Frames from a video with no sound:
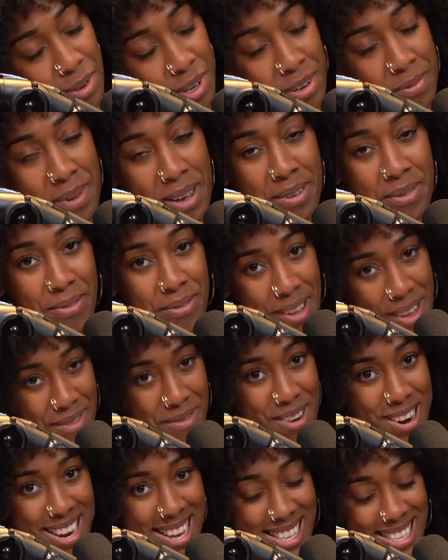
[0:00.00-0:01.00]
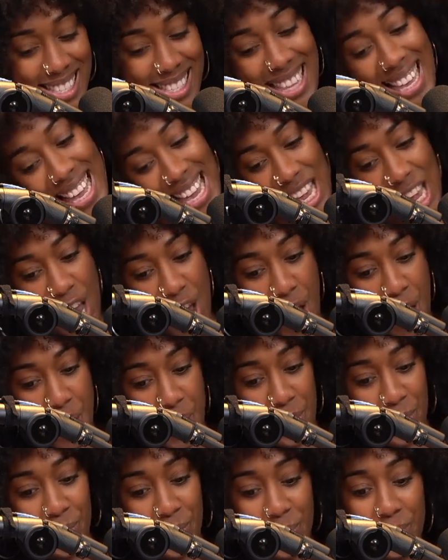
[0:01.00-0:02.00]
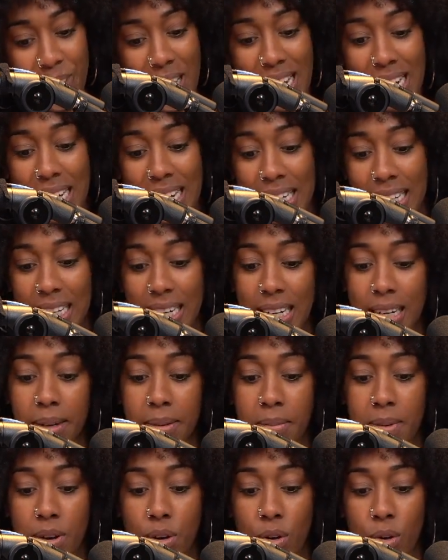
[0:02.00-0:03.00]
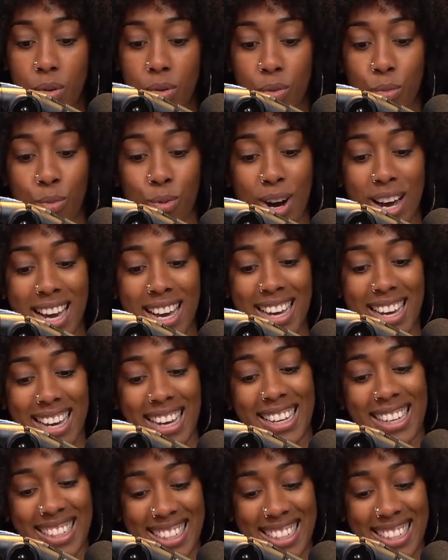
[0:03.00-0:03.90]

One of my favorites. Thank you. What?